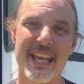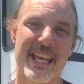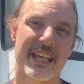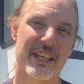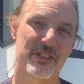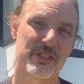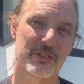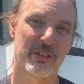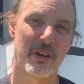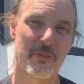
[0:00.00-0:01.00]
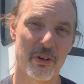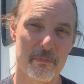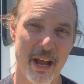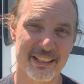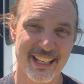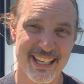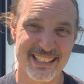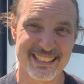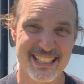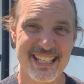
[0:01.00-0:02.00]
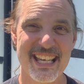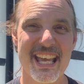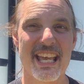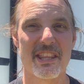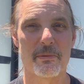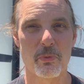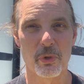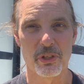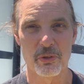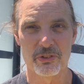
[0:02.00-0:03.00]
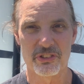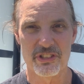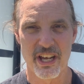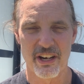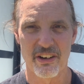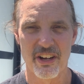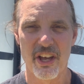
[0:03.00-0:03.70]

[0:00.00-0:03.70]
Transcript: it gets converted back to AC, the more it uses there.